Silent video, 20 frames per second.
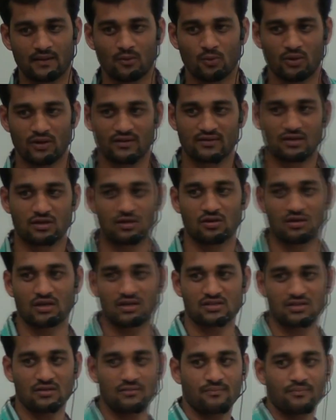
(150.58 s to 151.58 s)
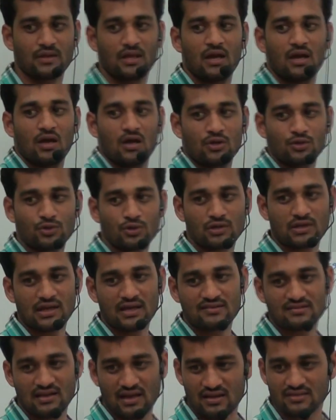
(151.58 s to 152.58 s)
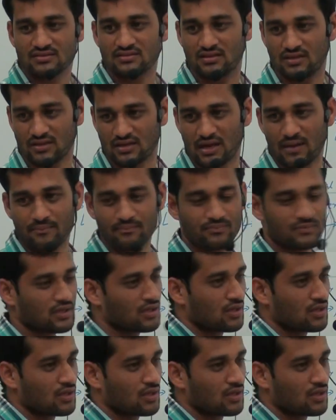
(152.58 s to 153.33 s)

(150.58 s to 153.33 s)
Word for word: What is that location? Durga slash Ram.